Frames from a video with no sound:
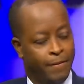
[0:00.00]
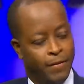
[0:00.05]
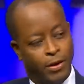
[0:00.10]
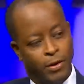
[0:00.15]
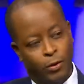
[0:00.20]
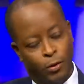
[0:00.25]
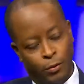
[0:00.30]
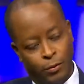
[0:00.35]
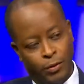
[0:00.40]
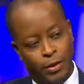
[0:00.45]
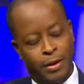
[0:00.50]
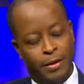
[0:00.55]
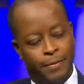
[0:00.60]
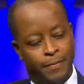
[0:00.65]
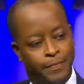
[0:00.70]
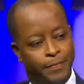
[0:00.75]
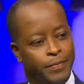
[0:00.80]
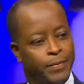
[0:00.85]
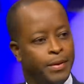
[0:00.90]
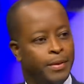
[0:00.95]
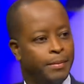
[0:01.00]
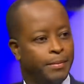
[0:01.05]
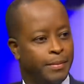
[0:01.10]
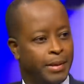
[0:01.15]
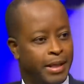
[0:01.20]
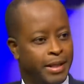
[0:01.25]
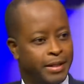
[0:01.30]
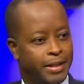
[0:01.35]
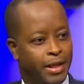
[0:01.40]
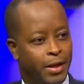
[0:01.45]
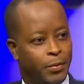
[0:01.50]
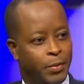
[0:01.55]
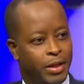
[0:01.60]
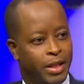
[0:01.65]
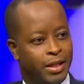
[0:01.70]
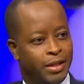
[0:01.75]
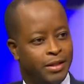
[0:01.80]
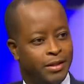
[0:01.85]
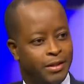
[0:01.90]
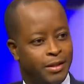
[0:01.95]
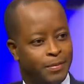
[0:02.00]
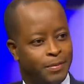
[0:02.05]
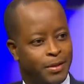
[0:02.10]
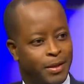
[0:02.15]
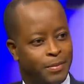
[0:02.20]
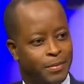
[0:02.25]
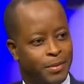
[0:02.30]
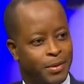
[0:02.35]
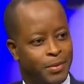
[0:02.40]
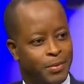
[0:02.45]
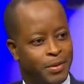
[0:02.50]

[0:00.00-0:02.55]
And hopefully by the time we get to September,